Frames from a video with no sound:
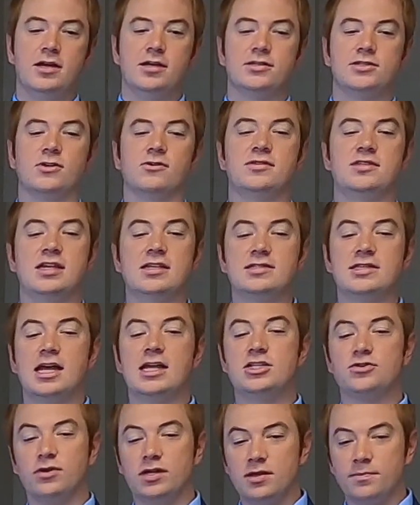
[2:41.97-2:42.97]
So since
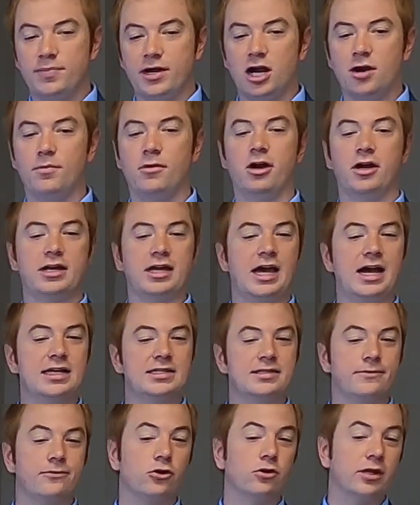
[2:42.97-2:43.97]
entering the bear market
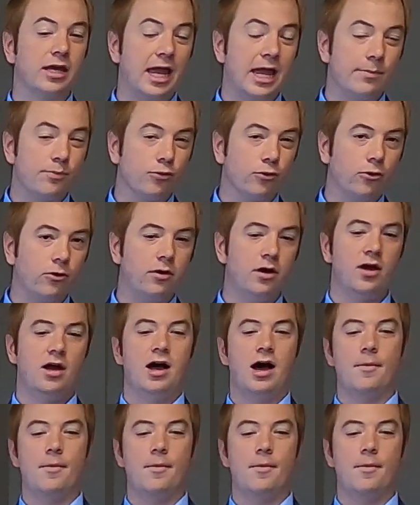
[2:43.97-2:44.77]
as of early April,